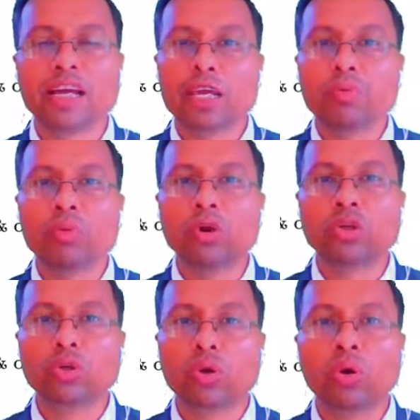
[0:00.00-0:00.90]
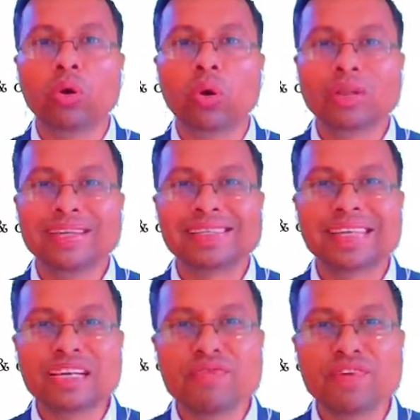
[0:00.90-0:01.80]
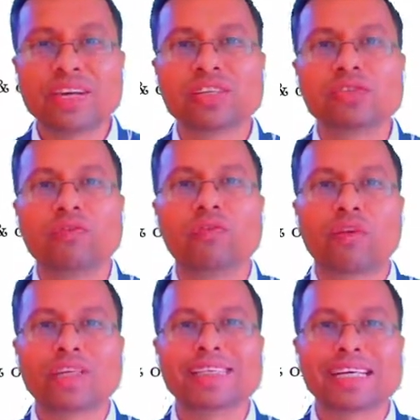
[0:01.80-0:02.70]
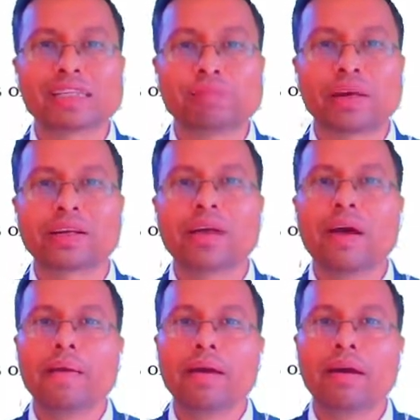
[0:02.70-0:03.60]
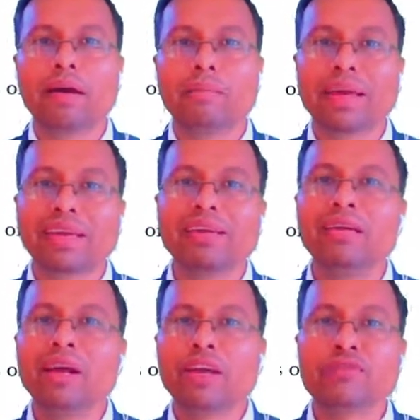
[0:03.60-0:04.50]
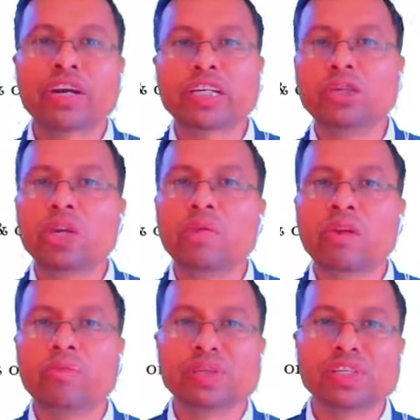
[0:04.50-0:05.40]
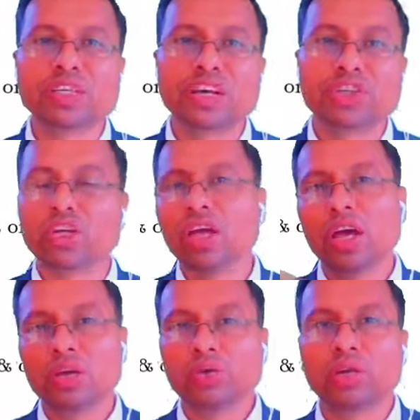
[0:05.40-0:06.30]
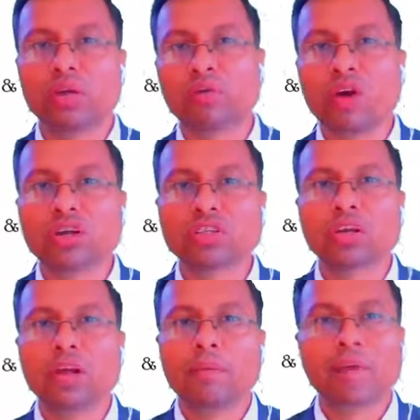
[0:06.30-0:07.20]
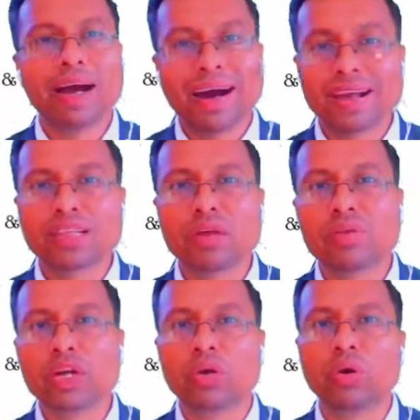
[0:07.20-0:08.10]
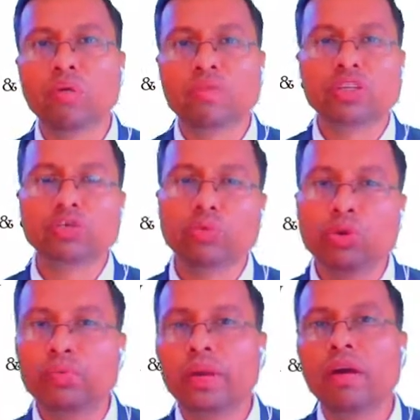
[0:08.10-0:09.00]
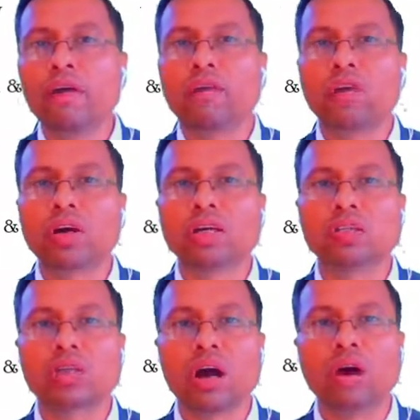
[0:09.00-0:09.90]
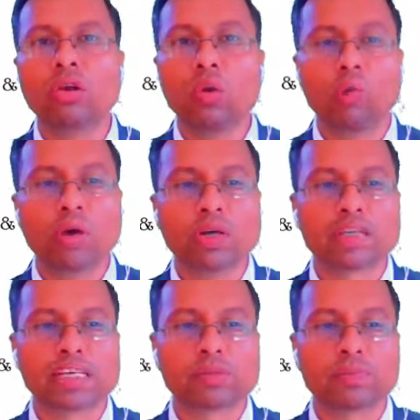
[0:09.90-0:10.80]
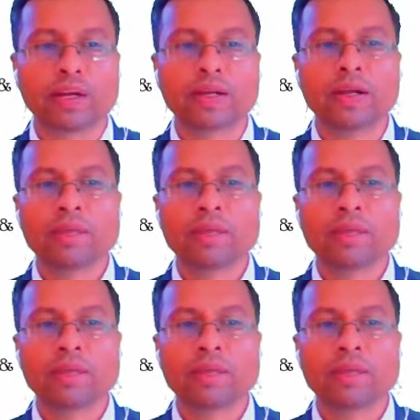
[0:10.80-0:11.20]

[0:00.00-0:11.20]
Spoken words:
If you want to know the significance of voice aspect making effective delivery of presentation, you can watch my another video which would be focused on voice aspect.